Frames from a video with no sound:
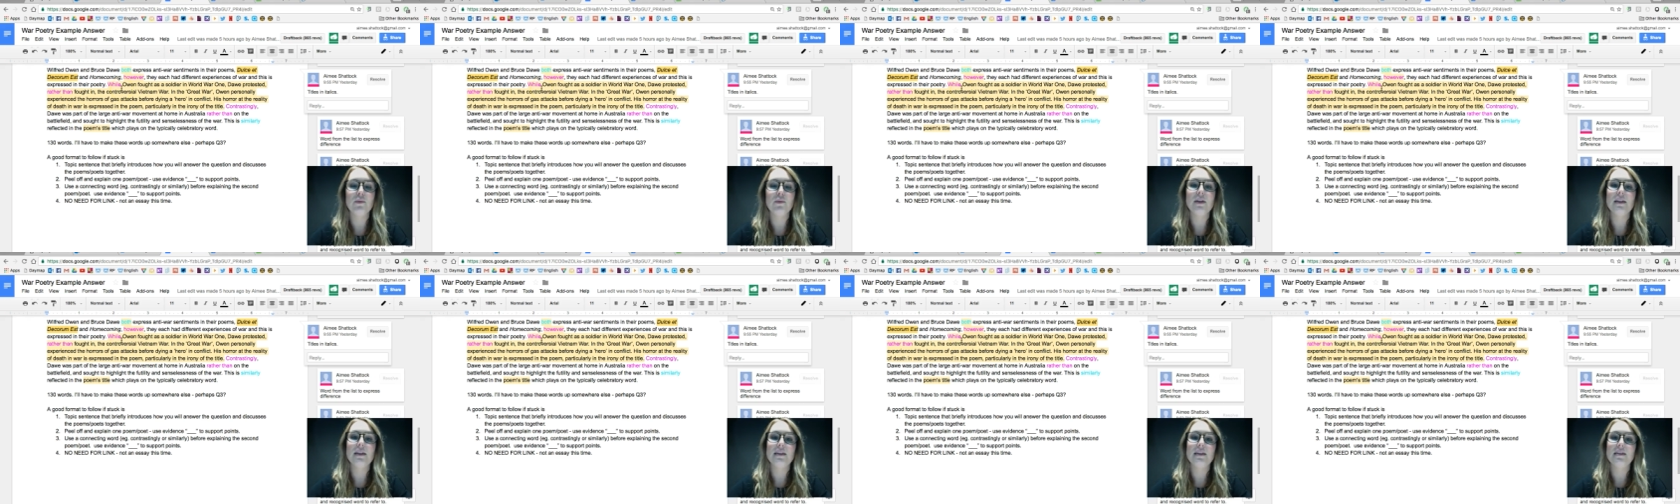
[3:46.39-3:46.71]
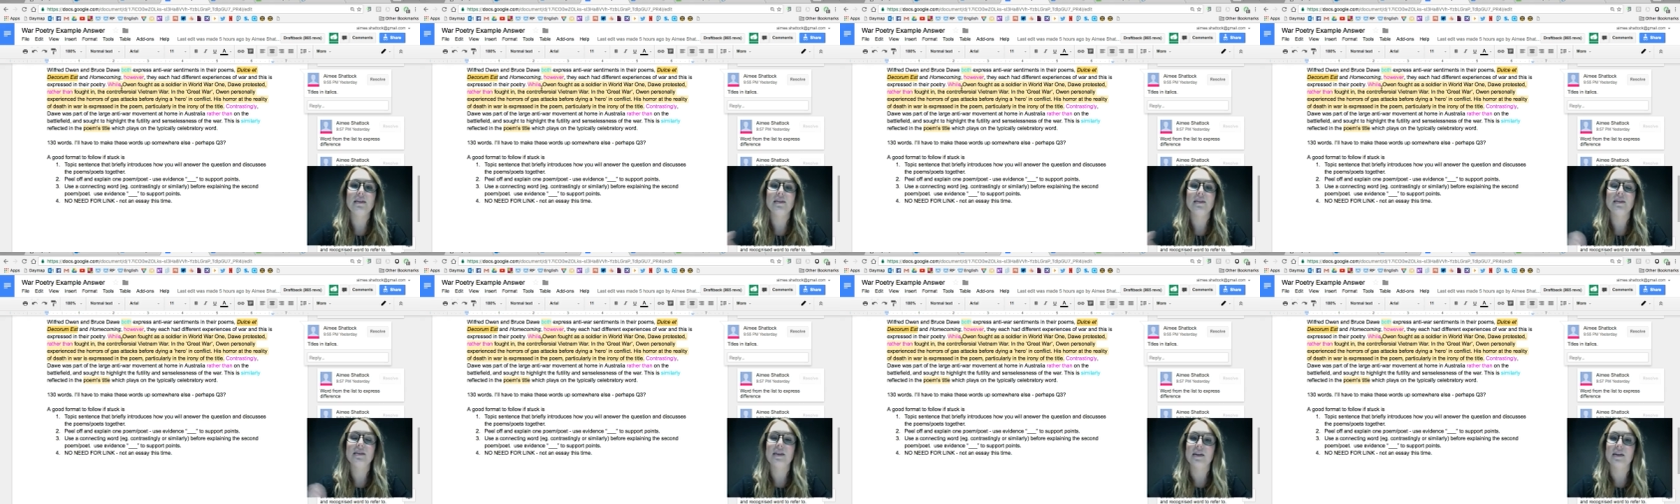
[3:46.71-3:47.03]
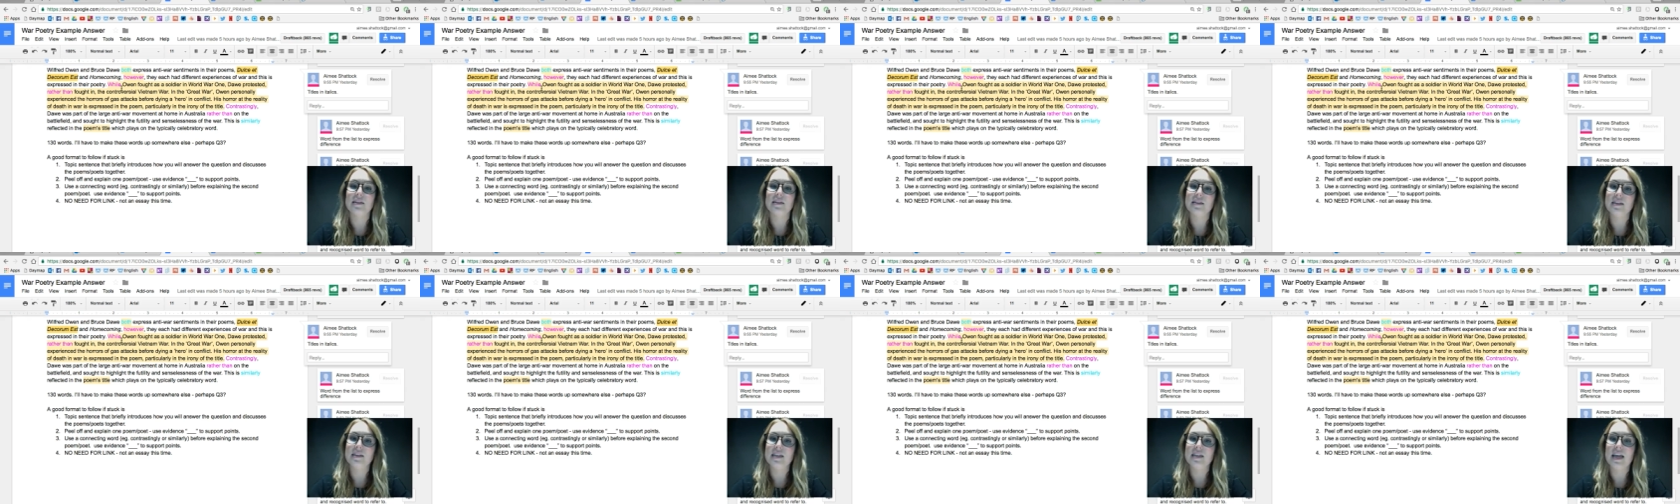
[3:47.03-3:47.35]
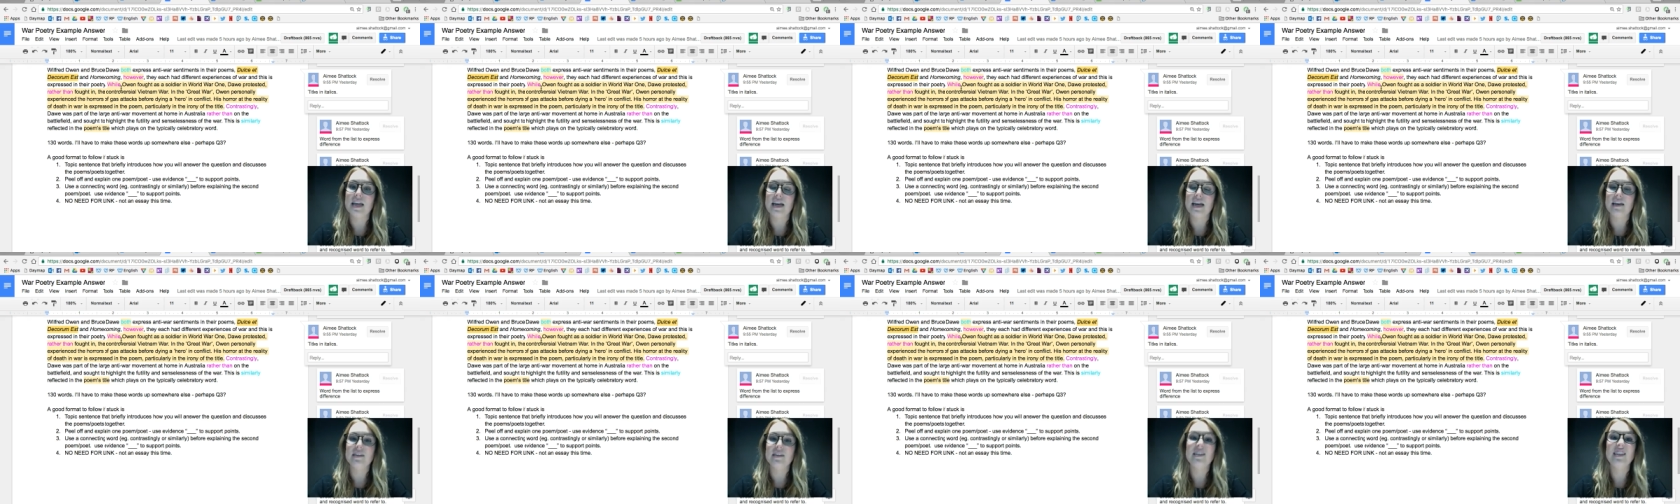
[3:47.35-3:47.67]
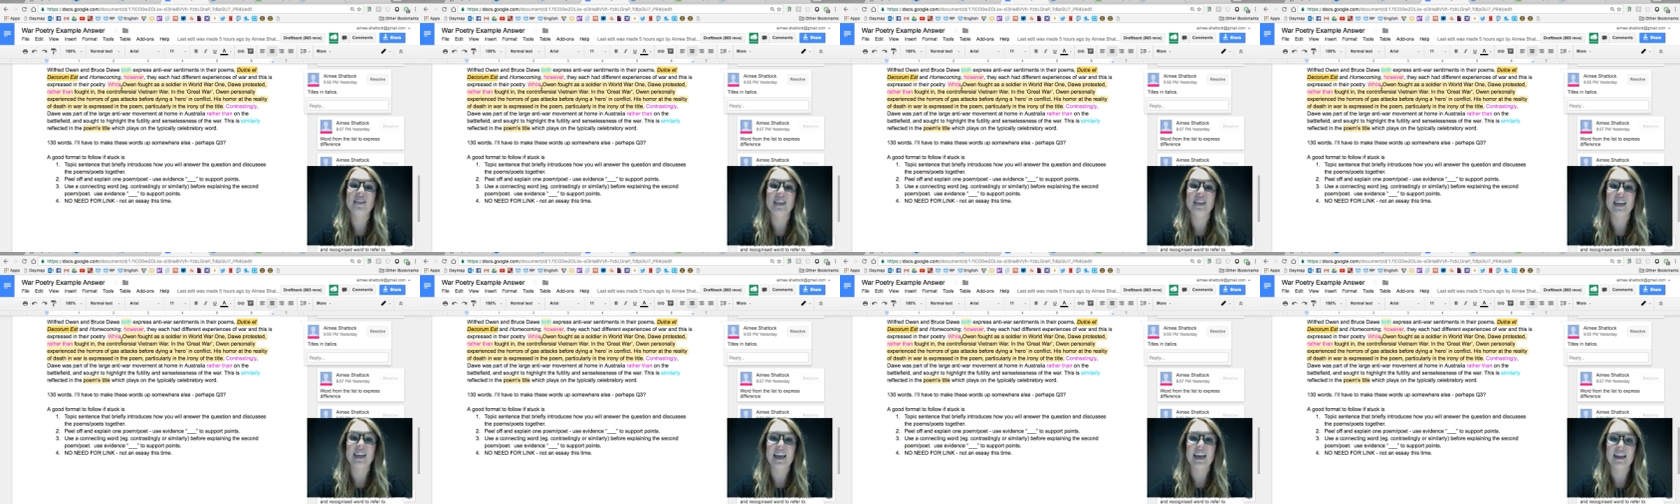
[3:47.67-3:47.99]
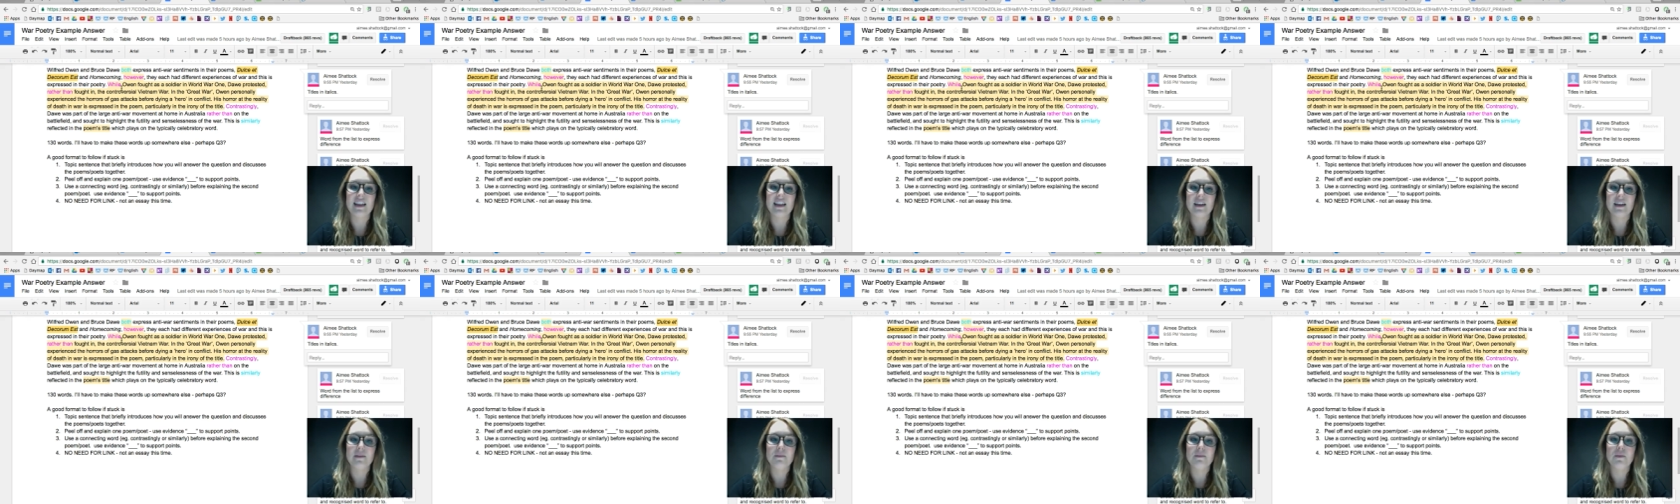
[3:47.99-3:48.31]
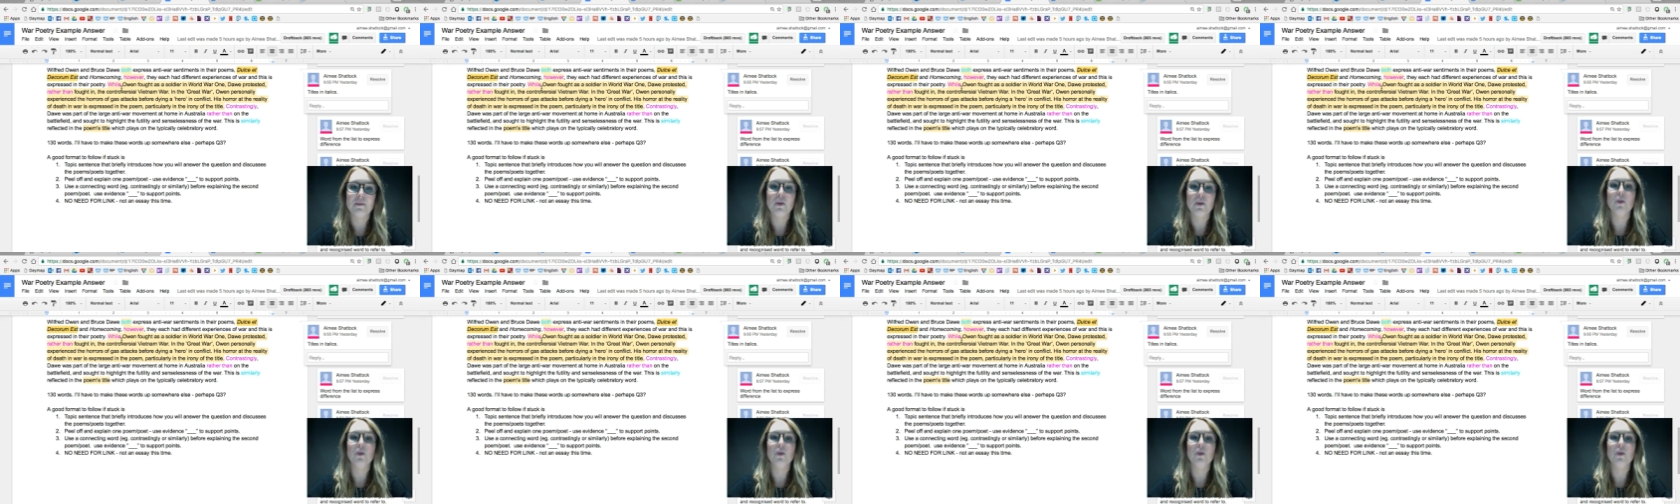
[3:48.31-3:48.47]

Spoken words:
really discuss the text together.